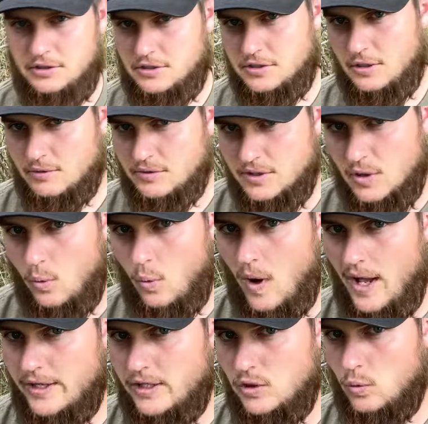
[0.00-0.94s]
just don't see
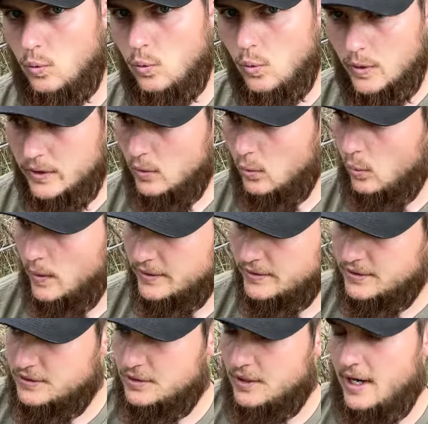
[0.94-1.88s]
why you wouldn't want
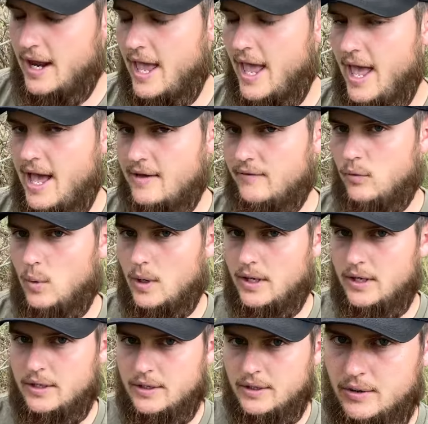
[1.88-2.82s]
to try to have
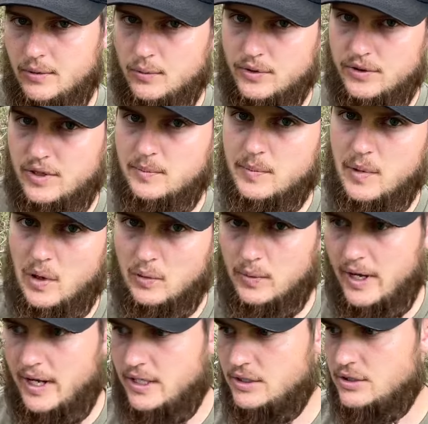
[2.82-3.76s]
one within bow
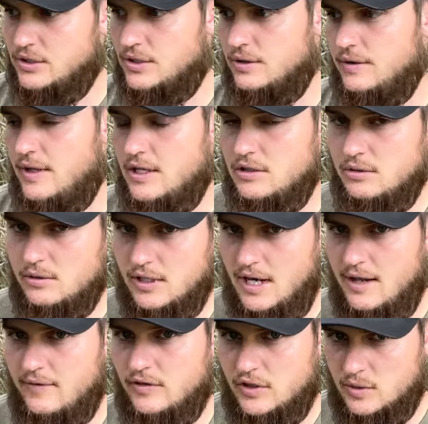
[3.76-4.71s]
range that you can
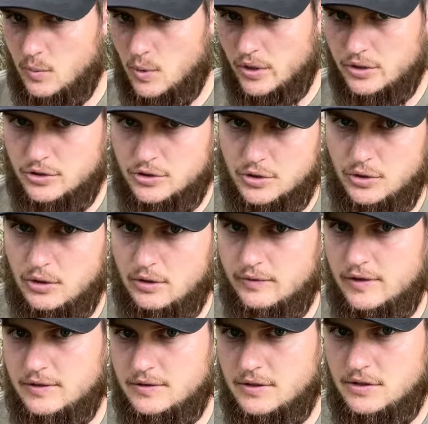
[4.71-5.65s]
have a little more control
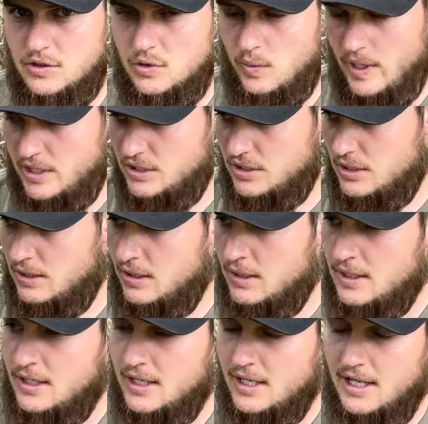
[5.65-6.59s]
over the situation.
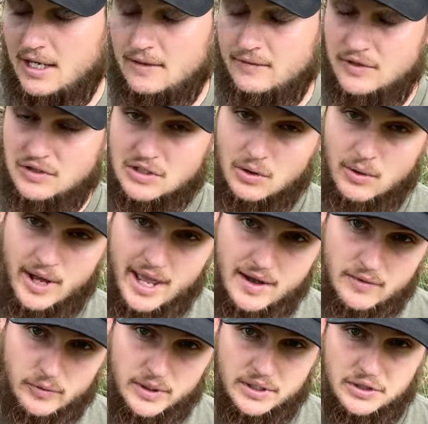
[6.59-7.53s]
And if you don't
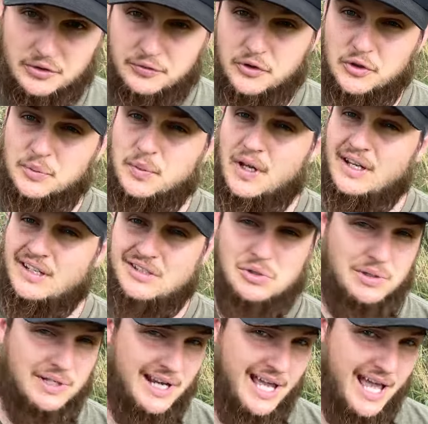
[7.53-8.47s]
have one in your food plot,
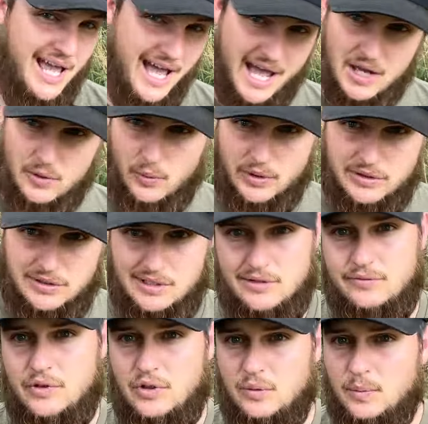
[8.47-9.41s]
you can add one to
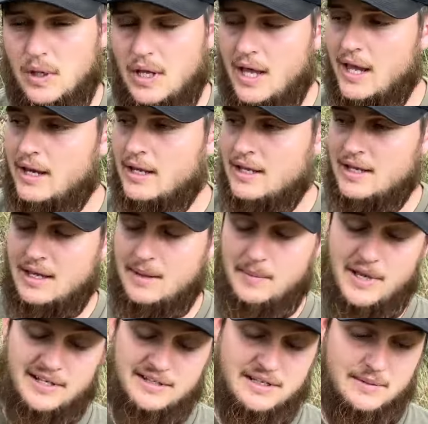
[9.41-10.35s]
your food plot
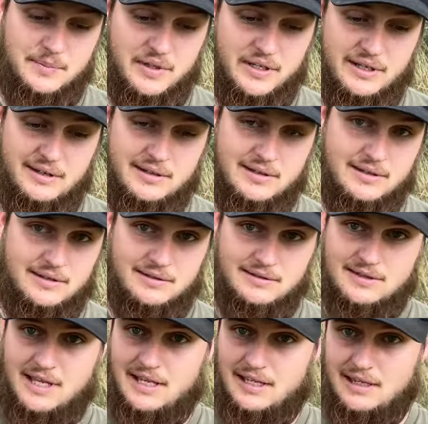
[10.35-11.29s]
by simply
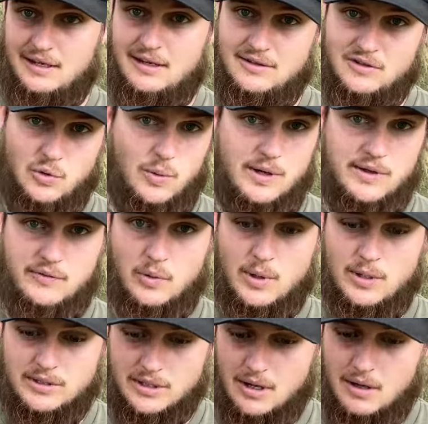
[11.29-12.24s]
taking a
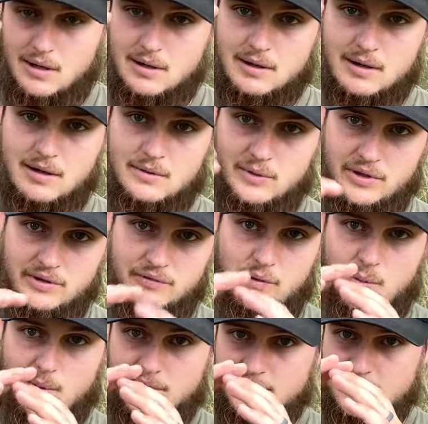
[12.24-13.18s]
24 inch auger with a
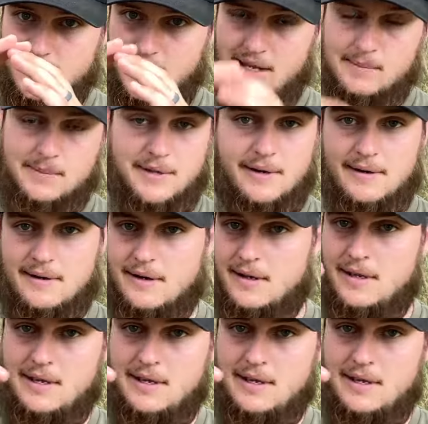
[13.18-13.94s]
four inch diameter,